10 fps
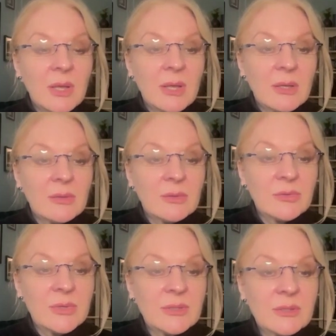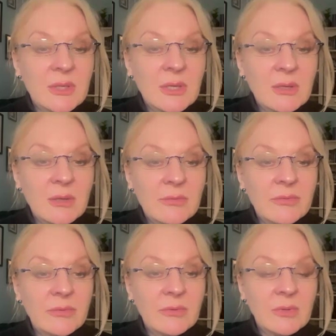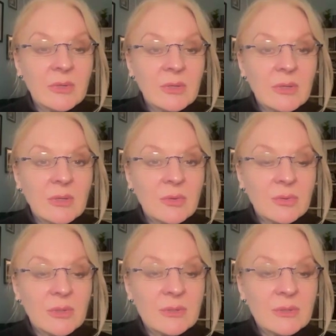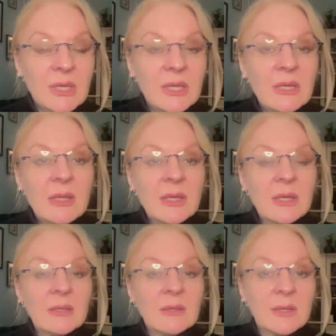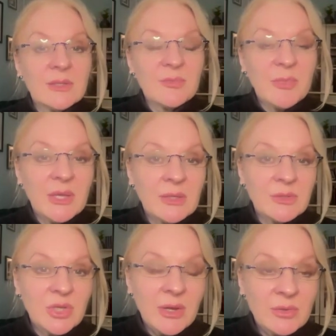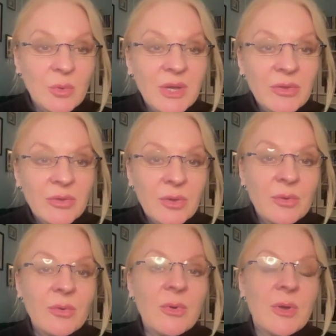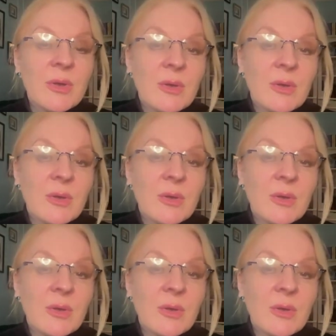and receive this healing that is being shared with you